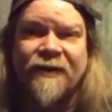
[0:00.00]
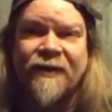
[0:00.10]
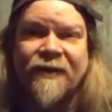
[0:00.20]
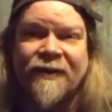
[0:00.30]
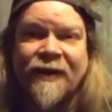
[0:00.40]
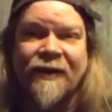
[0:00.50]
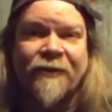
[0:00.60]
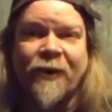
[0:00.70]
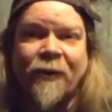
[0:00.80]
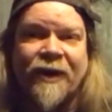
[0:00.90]
Wow. I
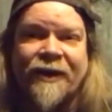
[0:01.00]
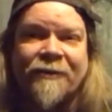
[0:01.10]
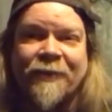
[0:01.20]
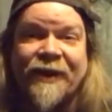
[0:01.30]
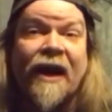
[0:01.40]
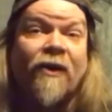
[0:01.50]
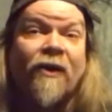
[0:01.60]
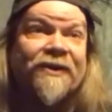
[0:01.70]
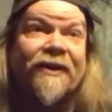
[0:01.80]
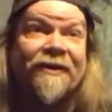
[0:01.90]
don't know why, but now all of
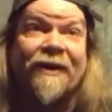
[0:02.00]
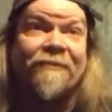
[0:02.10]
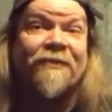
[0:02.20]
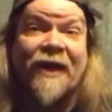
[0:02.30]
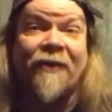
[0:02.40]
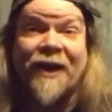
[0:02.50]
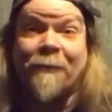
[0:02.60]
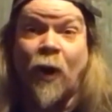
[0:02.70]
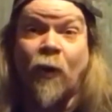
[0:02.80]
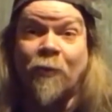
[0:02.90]
a sudden, I'm, now that I'm
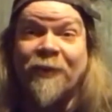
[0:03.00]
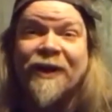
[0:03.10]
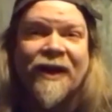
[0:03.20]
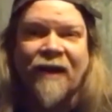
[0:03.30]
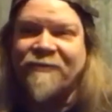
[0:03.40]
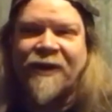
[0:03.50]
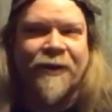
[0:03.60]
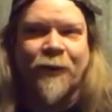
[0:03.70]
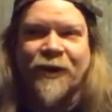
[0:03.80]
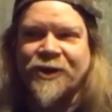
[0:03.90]
home, I'm finally
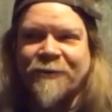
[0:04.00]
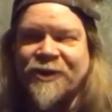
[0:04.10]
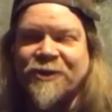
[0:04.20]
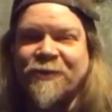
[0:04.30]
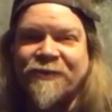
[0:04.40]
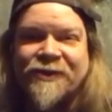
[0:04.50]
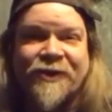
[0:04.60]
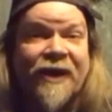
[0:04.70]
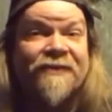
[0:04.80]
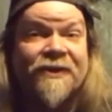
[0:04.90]
watching a bunch of movies. So
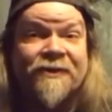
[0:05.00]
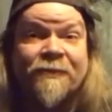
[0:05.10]
yeah, I've seen